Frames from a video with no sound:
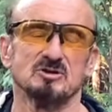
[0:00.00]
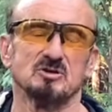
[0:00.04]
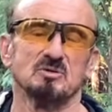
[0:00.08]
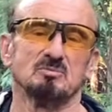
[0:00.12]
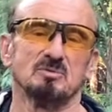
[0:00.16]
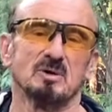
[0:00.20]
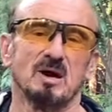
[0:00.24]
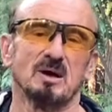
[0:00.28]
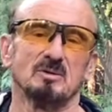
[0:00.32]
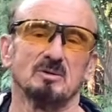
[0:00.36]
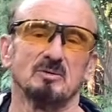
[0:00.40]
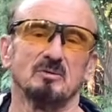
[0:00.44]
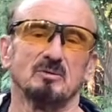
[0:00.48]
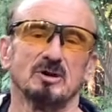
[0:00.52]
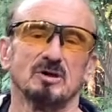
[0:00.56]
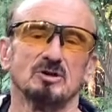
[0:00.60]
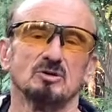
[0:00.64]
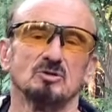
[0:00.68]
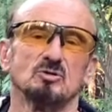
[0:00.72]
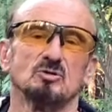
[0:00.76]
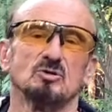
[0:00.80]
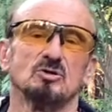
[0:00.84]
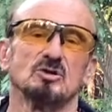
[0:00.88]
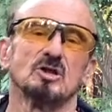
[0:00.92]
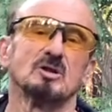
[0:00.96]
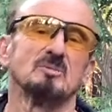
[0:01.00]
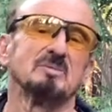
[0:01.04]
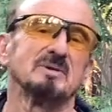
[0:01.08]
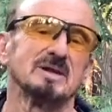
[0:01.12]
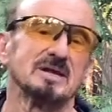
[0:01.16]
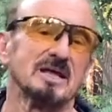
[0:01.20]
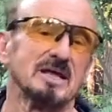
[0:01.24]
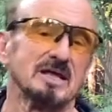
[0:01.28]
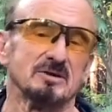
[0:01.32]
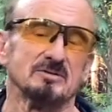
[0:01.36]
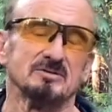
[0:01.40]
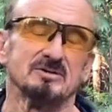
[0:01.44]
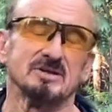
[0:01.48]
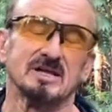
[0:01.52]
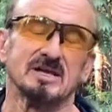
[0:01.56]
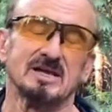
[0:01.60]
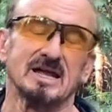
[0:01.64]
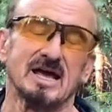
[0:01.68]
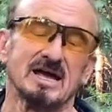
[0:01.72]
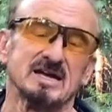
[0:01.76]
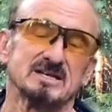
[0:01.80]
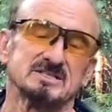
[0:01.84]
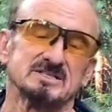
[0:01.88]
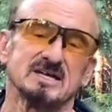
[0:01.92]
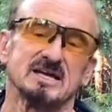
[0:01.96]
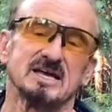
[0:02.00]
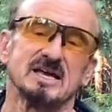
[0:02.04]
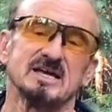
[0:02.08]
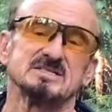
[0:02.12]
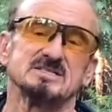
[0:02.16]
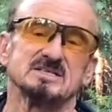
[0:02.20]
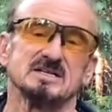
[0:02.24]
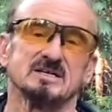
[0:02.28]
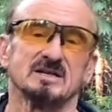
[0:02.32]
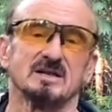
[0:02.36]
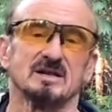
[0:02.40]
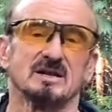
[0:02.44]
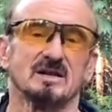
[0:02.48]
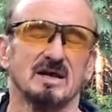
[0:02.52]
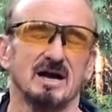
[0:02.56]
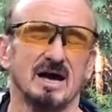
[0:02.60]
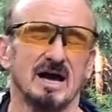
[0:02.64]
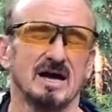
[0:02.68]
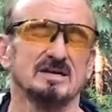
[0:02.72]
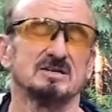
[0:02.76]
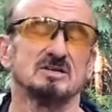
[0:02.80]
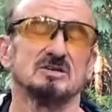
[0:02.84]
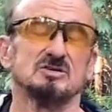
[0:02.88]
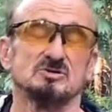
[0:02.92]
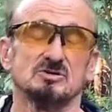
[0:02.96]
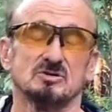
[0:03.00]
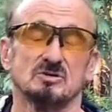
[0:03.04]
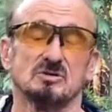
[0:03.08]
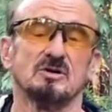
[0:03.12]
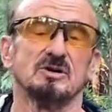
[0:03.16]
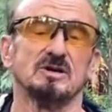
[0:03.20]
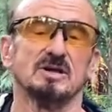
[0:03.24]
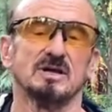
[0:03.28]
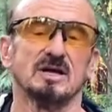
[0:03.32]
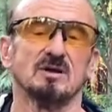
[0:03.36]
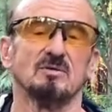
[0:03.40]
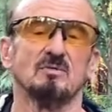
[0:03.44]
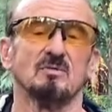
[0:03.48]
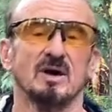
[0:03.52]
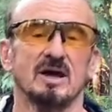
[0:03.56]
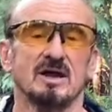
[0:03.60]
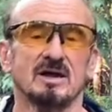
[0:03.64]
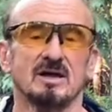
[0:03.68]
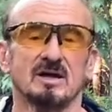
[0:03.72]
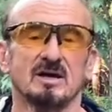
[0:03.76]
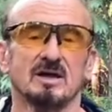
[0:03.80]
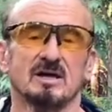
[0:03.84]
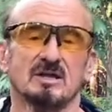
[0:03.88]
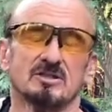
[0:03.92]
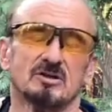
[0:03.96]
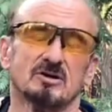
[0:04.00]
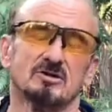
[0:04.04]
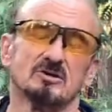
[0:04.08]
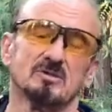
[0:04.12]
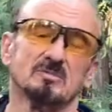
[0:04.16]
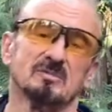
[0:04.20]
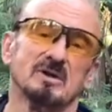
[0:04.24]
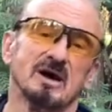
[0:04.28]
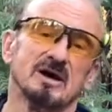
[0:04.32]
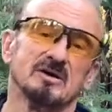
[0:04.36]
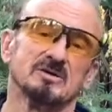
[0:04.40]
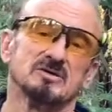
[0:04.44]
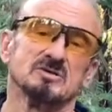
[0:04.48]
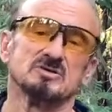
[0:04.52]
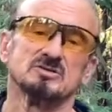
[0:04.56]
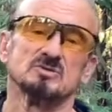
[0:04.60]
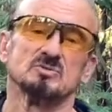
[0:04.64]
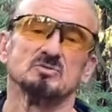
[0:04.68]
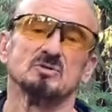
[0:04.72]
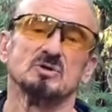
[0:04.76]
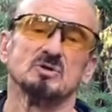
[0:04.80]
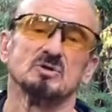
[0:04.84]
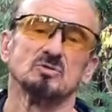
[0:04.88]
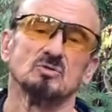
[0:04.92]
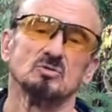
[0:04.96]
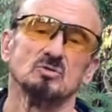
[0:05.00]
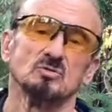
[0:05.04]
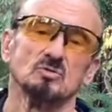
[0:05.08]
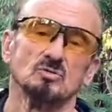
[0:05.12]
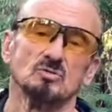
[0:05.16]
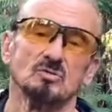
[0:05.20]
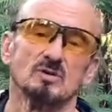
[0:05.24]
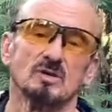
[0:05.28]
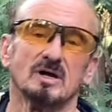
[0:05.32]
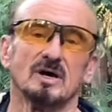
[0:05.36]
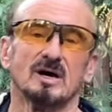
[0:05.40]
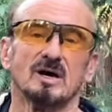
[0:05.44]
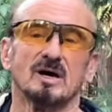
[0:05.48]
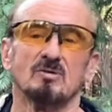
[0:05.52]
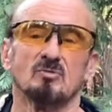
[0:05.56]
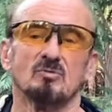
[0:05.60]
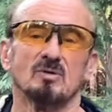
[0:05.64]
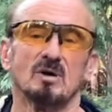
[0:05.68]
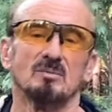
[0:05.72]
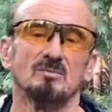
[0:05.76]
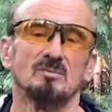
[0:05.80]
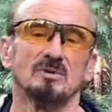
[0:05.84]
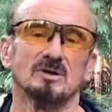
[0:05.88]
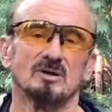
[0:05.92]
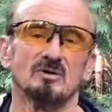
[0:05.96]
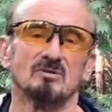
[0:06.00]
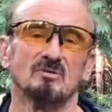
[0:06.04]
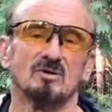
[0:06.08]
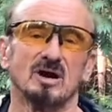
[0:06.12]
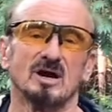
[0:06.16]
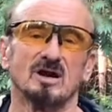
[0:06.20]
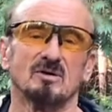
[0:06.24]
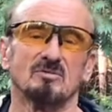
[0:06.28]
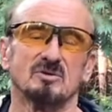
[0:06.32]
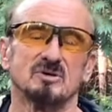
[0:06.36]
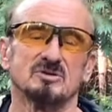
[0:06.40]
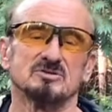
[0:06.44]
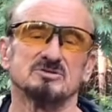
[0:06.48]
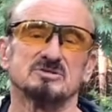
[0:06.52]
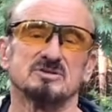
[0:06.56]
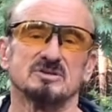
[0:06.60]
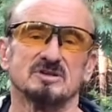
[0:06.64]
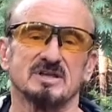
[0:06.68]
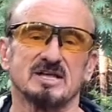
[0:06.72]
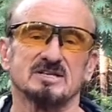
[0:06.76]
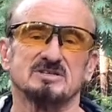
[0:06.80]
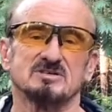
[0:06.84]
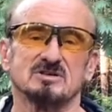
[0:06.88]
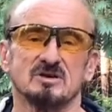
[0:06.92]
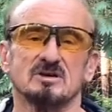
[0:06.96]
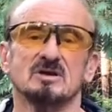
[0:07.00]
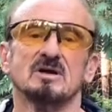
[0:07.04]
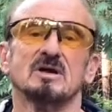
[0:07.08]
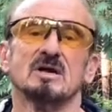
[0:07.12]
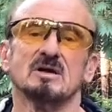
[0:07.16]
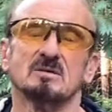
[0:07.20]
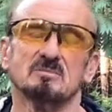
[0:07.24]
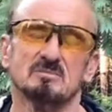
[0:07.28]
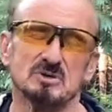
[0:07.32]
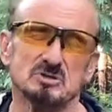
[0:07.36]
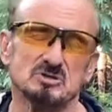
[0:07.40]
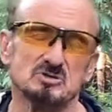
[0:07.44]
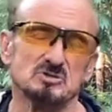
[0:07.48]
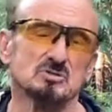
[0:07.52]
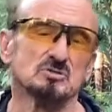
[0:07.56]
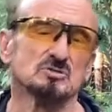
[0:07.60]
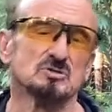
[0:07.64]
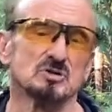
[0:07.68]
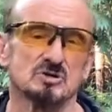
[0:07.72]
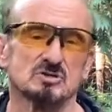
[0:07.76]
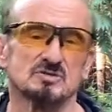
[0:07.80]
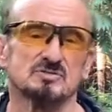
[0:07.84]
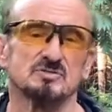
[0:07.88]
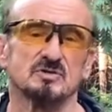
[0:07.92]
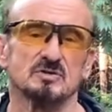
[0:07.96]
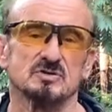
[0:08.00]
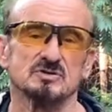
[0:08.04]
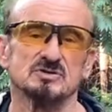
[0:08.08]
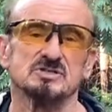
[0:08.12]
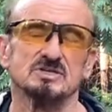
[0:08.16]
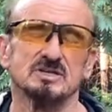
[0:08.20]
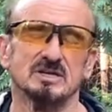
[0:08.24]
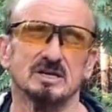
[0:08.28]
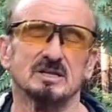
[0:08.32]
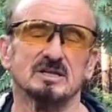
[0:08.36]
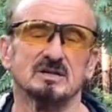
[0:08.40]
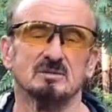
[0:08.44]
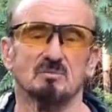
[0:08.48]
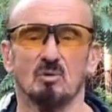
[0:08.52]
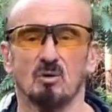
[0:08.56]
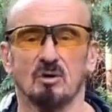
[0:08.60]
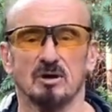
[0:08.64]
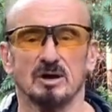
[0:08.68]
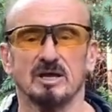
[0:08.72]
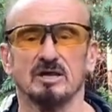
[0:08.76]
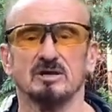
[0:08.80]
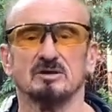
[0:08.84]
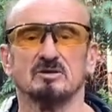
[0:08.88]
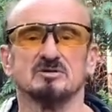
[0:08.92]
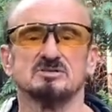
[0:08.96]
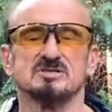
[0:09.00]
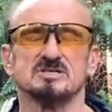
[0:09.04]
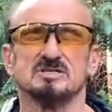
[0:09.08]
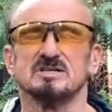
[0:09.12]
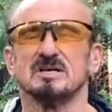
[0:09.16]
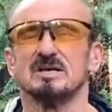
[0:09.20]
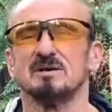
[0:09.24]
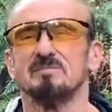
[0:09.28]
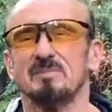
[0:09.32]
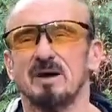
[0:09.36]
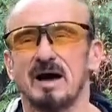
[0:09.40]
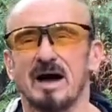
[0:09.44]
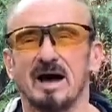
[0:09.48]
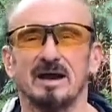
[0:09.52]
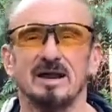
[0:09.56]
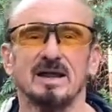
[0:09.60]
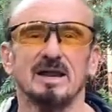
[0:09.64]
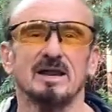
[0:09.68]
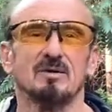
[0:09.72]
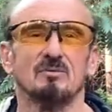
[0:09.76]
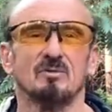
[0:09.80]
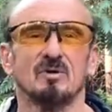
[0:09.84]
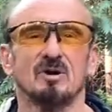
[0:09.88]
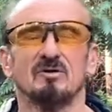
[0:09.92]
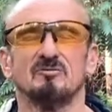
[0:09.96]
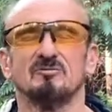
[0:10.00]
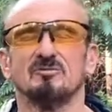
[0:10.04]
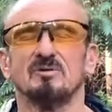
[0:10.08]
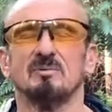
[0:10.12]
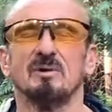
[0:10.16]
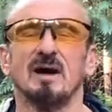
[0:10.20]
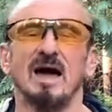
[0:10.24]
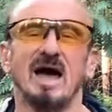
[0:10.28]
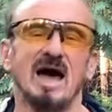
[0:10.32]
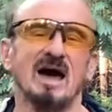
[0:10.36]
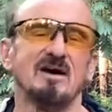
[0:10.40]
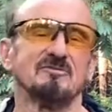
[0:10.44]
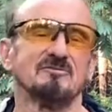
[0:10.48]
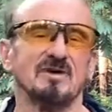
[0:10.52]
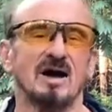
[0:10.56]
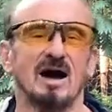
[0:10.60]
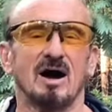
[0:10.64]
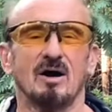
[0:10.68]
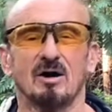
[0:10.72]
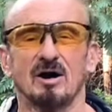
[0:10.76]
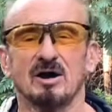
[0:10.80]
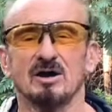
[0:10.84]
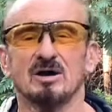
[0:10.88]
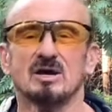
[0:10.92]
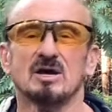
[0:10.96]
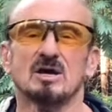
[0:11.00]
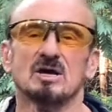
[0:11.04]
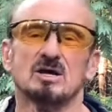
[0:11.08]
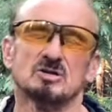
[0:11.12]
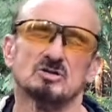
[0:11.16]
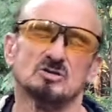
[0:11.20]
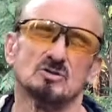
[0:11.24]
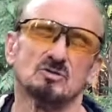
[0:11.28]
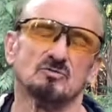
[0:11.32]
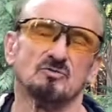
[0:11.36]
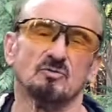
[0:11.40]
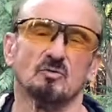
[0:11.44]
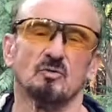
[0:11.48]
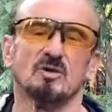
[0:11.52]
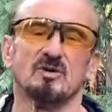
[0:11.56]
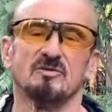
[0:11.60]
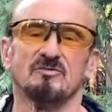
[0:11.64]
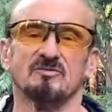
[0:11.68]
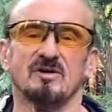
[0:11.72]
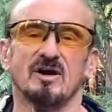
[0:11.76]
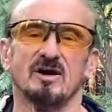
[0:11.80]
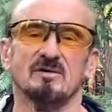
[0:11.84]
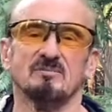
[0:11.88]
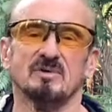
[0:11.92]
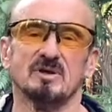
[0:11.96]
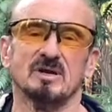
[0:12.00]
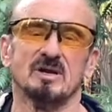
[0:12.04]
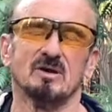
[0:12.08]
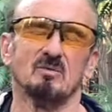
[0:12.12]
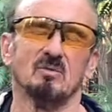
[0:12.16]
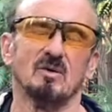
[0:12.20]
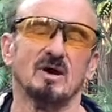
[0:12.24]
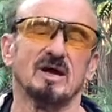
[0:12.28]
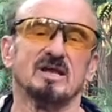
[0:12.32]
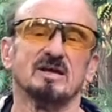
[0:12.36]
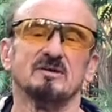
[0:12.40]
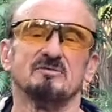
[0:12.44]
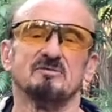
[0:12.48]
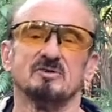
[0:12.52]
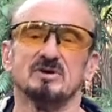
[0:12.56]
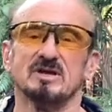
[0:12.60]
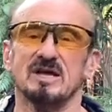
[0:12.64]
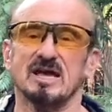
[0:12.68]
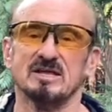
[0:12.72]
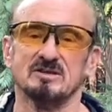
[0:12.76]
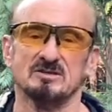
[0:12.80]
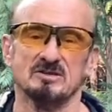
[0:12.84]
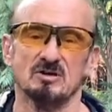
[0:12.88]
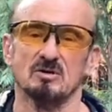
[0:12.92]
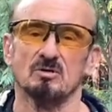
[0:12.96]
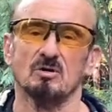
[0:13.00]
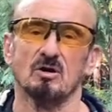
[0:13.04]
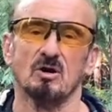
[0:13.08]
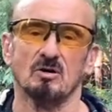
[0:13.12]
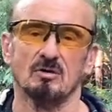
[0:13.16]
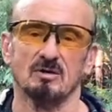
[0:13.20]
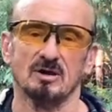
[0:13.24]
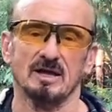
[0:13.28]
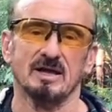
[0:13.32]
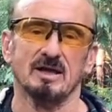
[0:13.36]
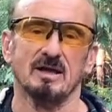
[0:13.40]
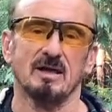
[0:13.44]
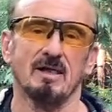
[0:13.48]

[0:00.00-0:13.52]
probably want to do a little bit later in the day as it gets a little hot because you're going to get wet. Thunder Mountain is a real cool rumbling railroad, so that's good. But do those first thing in the morning. You'll see about anywhere from a half hour to 45-minute wait if you get there early.